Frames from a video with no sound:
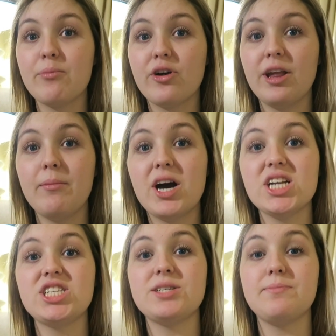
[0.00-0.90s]
pretty
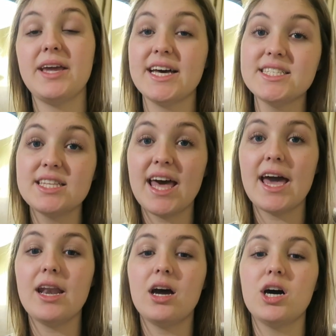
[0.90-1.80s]
much because of
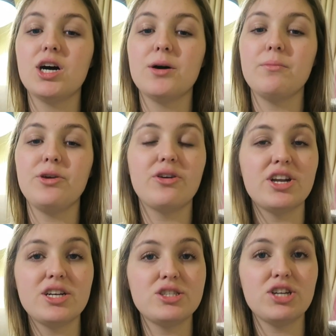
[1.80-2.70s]
that, you
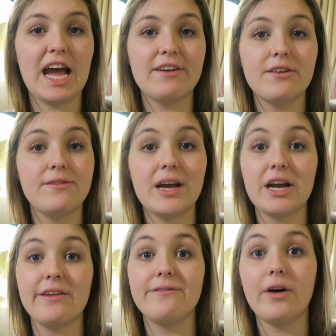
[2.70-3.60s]
couldn't travel
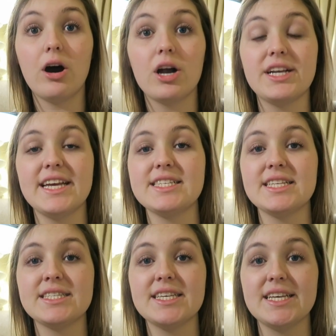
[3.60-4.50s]
very far
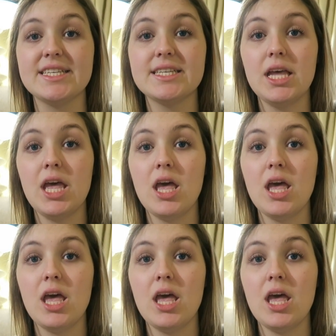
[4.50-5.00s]
distances